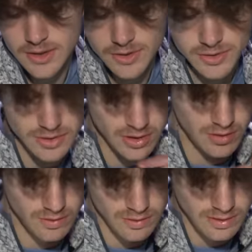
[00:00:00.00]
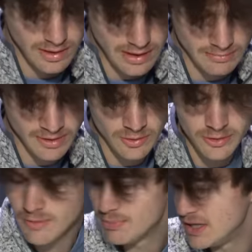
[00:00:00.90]
So I'm gonna
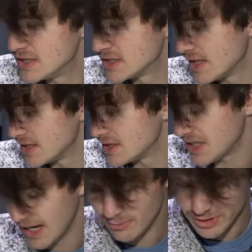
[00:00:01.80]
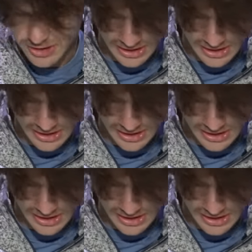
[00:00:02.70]
order a pizza and a sandwich